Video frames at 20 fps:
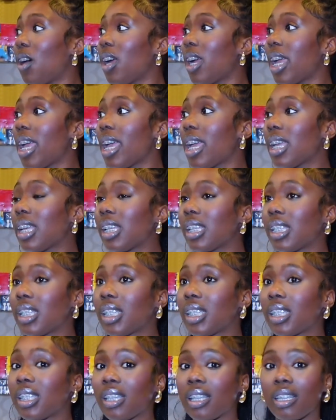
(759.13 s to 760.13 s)

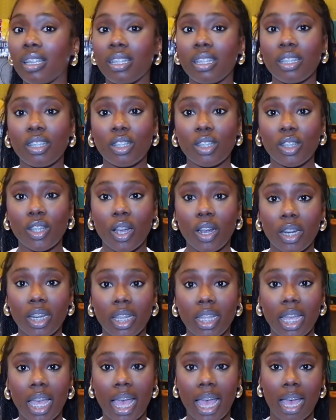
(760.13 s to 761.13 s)
as
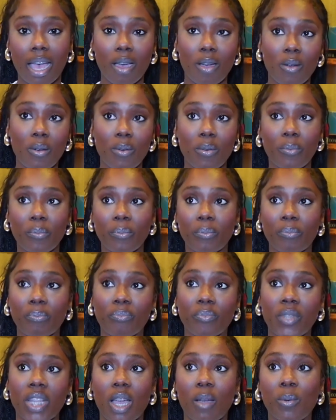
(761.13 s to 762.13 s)
starting out,
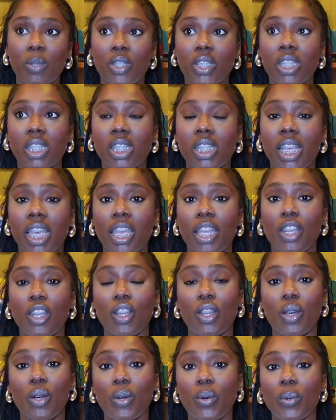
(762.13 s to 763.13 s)
I would just say
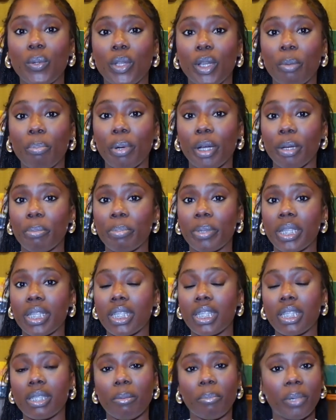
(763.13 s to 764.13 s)
know your
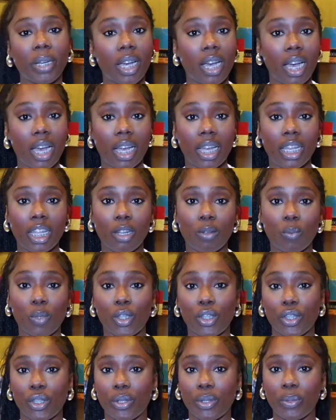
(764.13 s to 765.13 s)
purpose behind
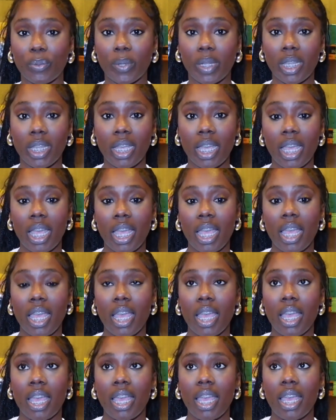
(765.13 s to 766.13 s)
what you're doing.
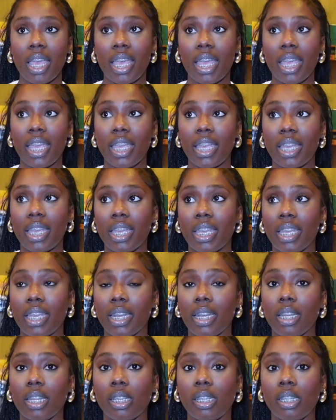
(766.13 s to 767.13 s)
And